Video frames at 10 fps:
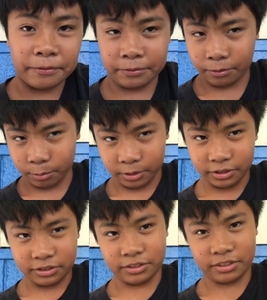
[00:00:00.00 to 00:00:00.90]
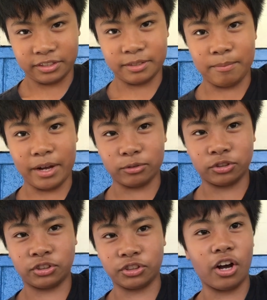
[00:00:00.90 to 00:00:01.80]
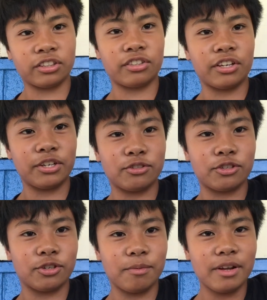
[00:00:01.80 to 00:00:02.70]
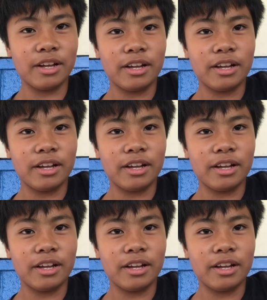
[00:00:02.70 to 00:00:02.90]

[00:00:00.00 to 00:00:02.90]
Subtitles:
of course. Michael sucks on YouTube.